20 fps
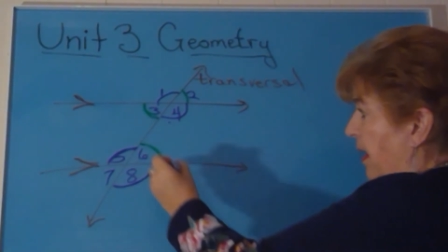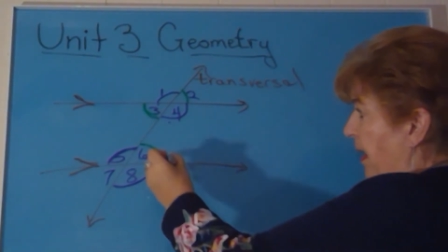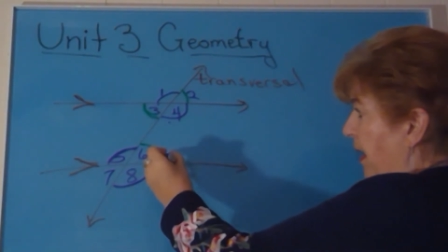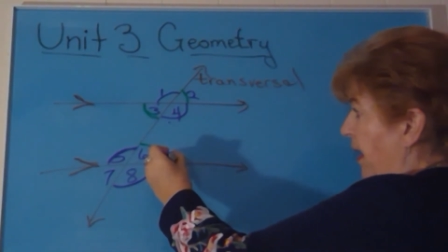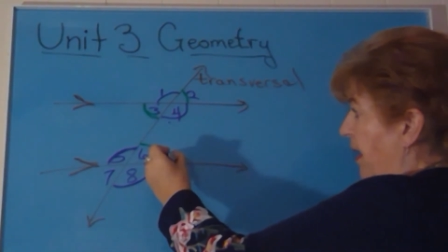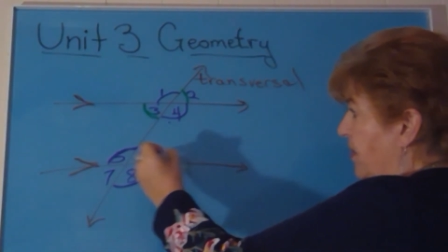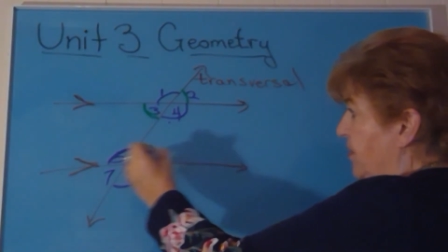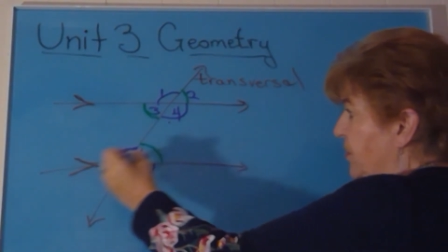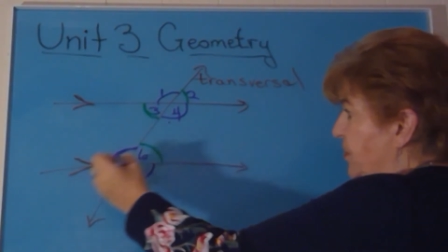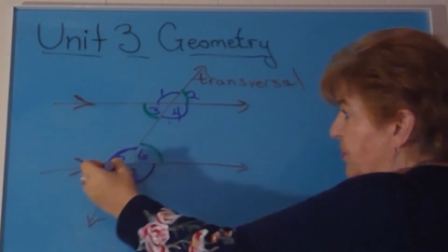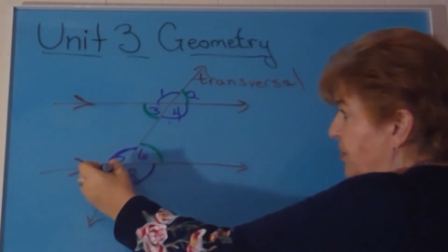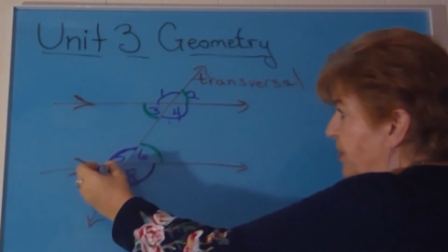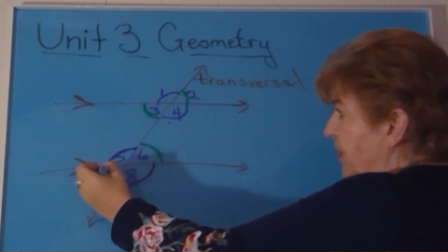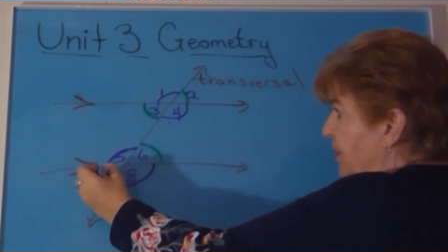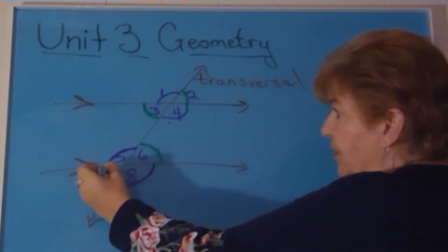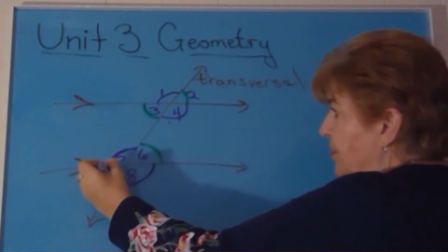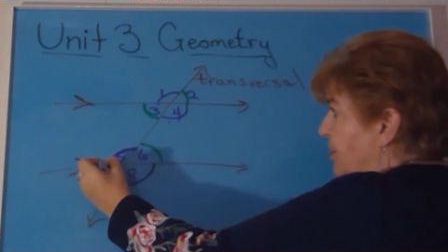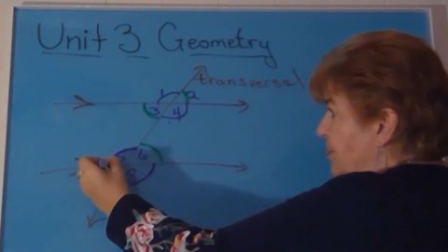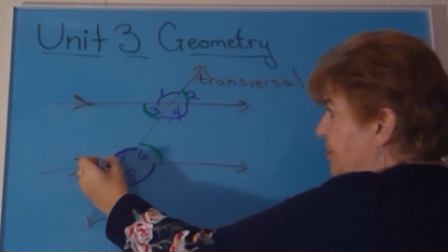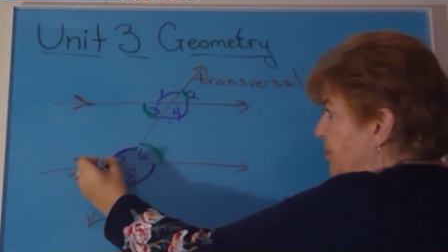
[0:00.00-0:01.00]
And
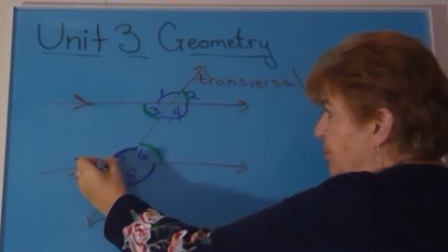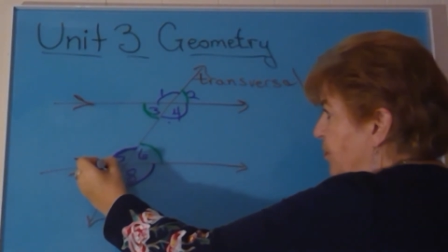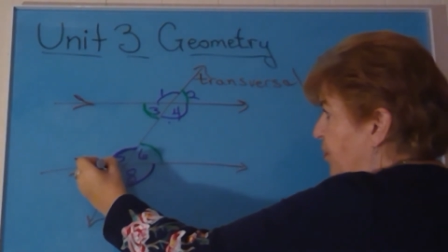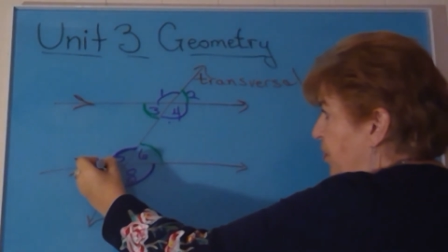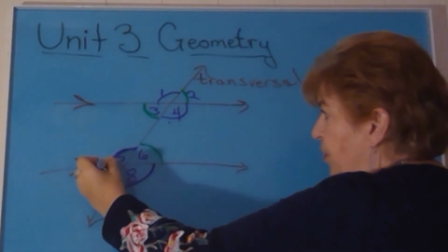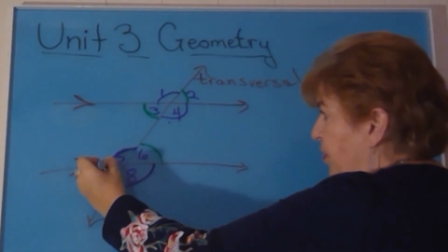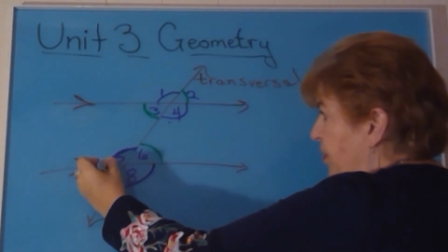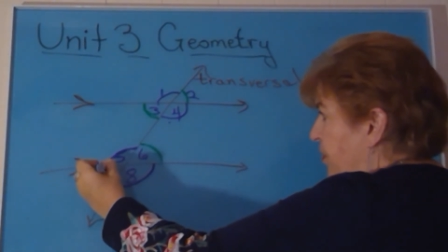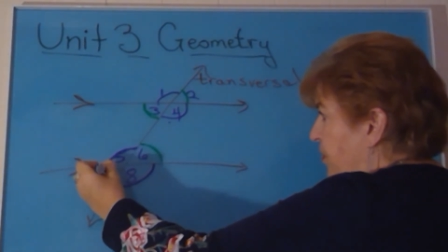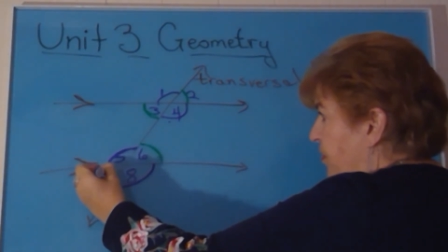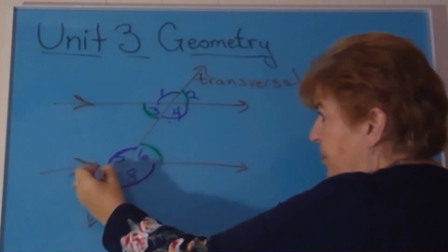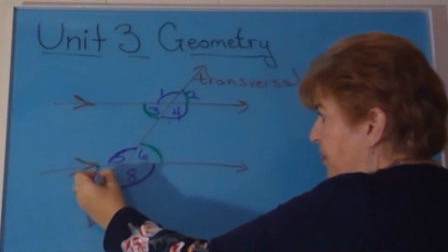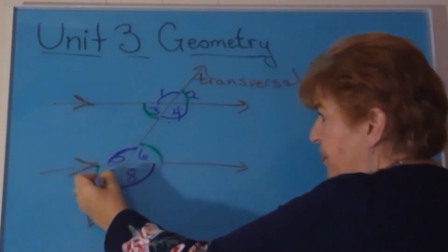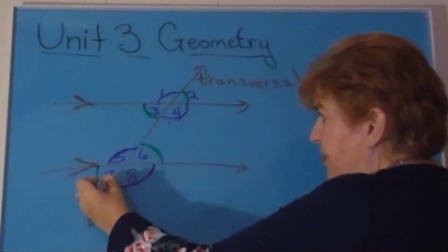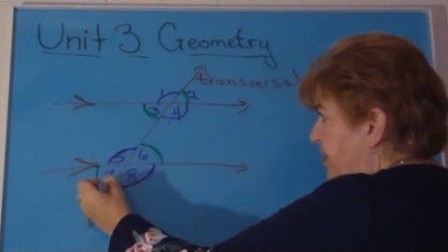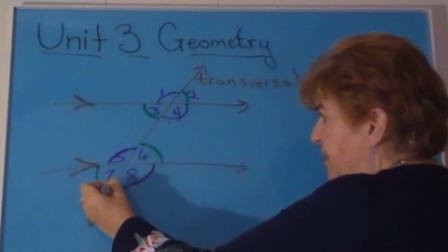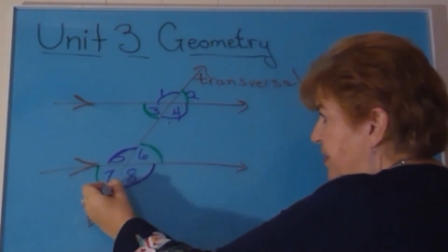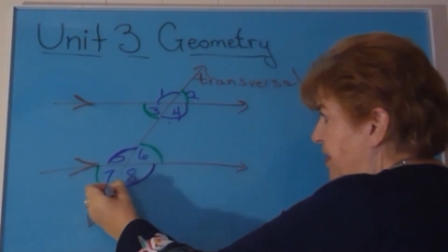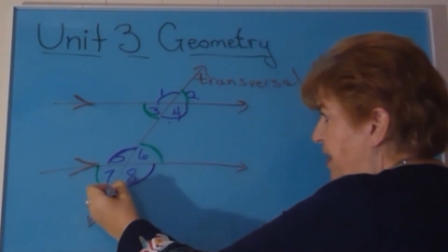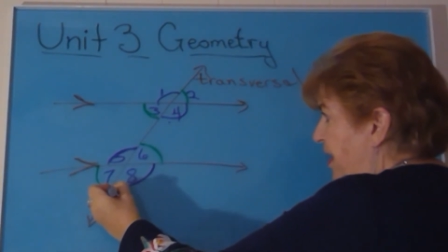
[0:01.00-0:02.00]
6 is vertical
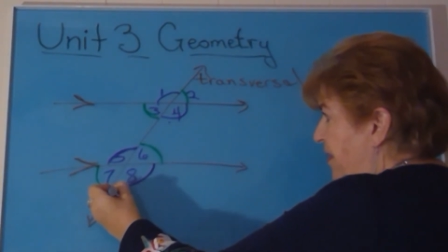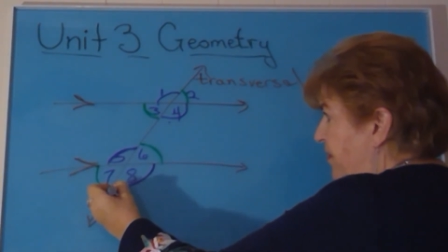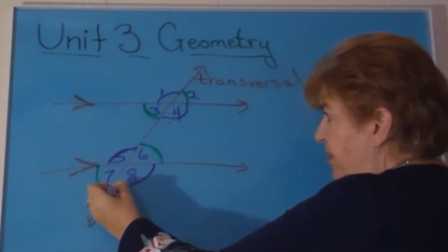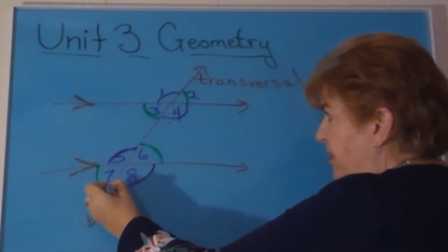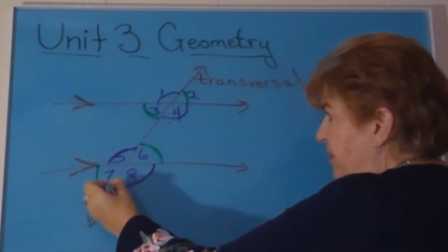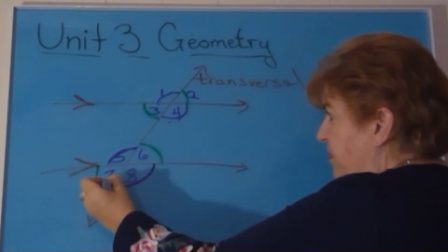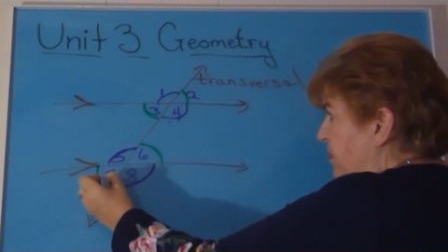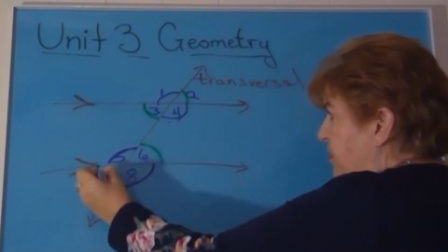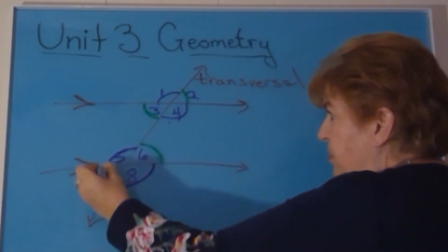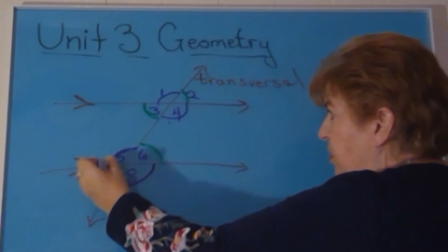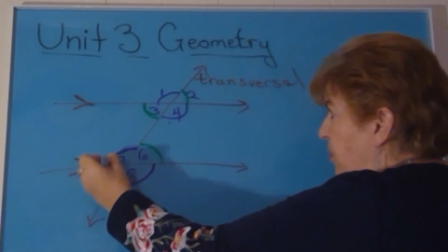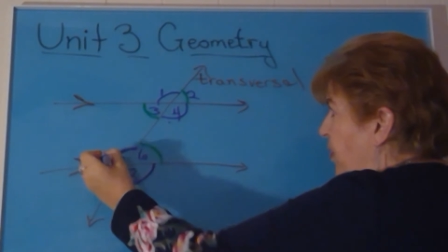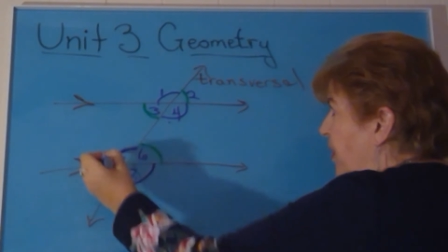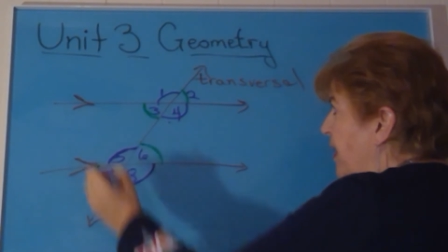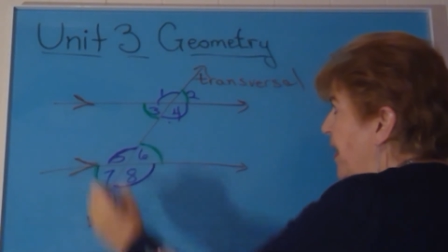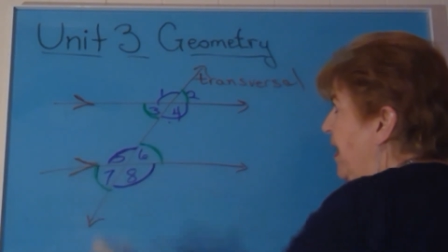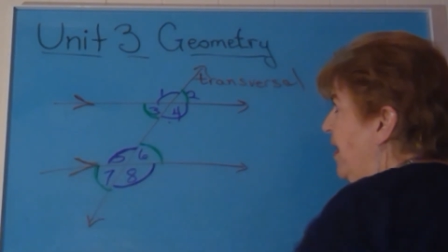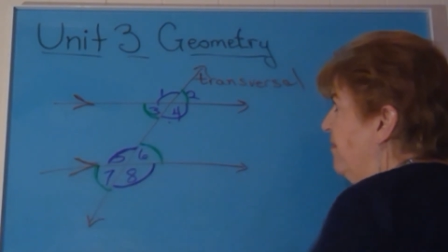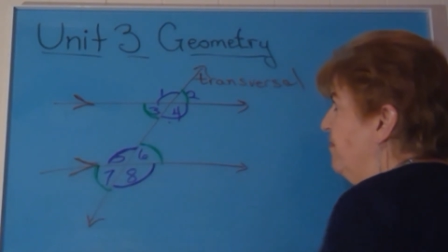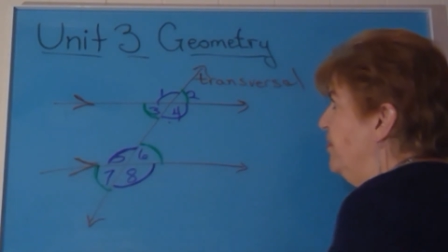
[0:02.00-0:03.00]
to 7, so
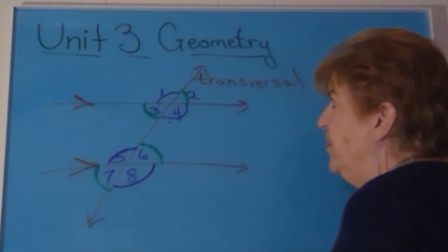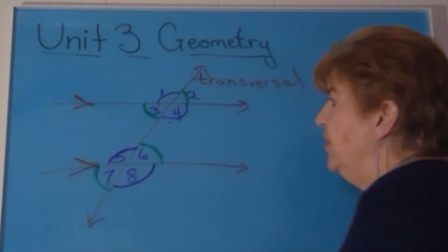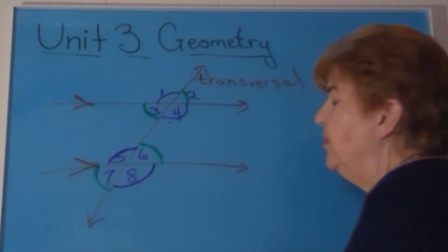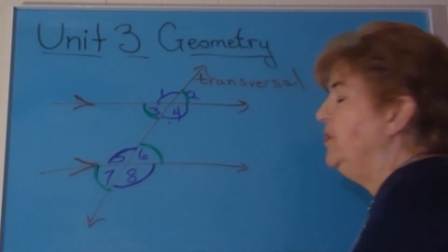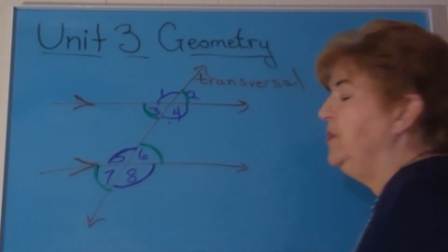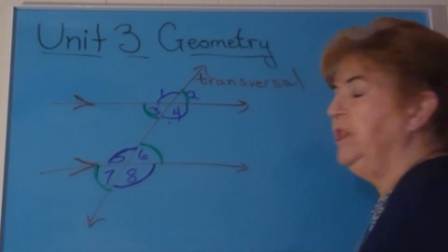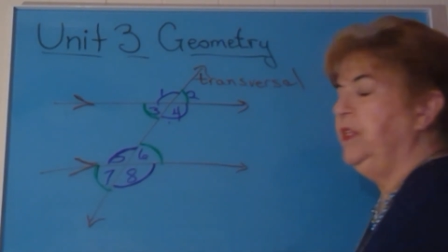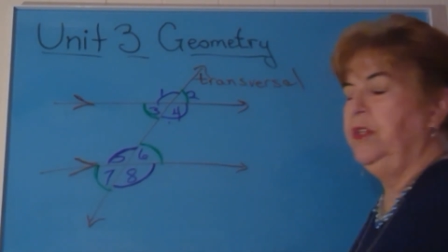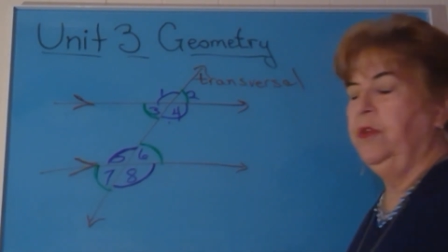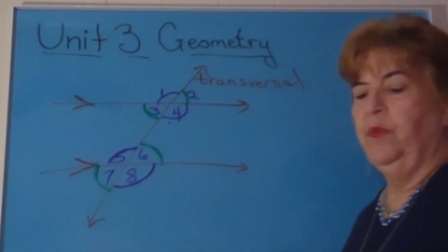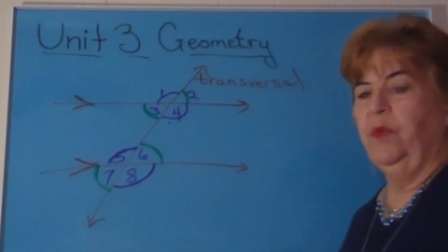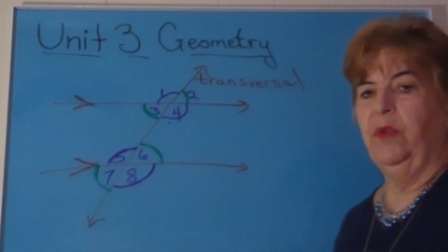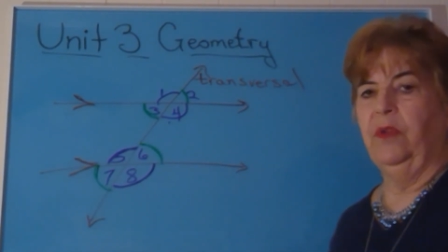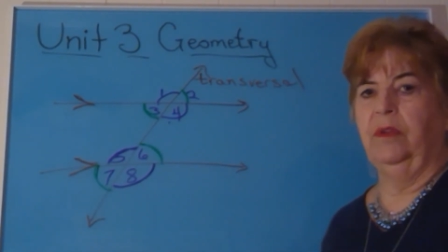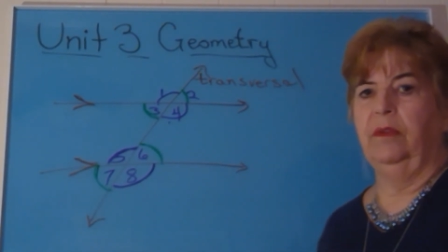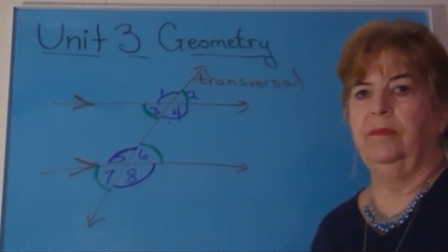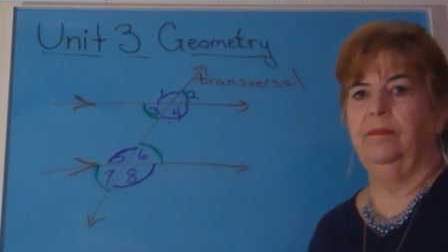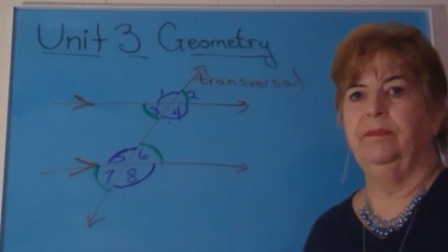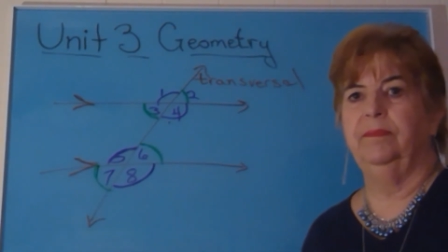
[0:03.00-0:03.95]
we have those equal.